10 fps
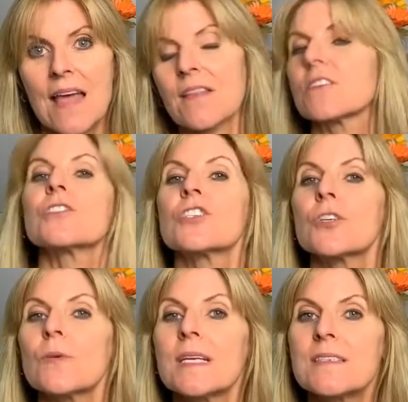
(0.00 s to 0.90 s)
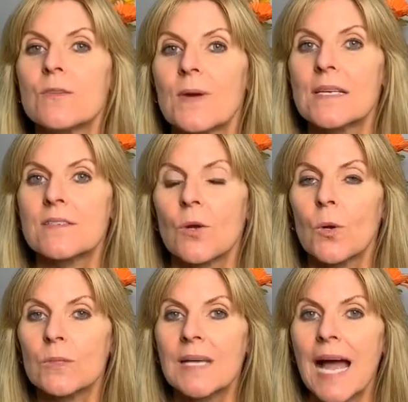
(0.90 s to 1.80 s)
And there's two easy ways to
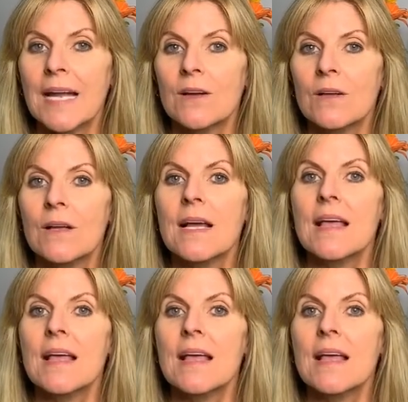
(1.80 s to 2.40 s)
hold title